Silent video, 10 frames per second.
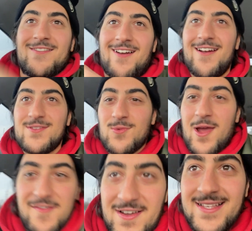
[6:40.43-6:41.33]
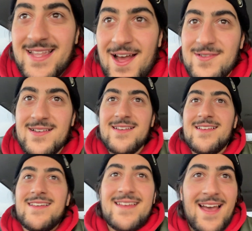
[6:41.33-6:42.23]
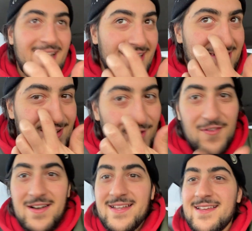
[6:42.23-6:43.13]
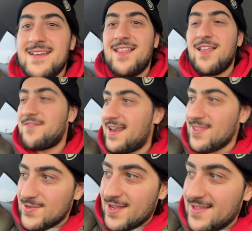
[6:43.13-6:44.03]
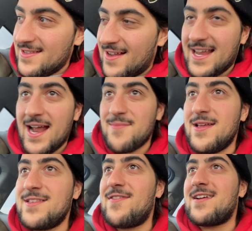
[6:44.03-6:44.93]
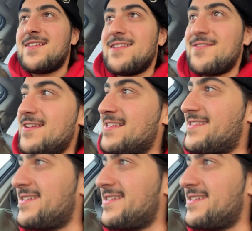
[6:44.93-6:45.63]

car is waving us down. Yeah, so funny. I love getting those on camera. It's fucking hilarious.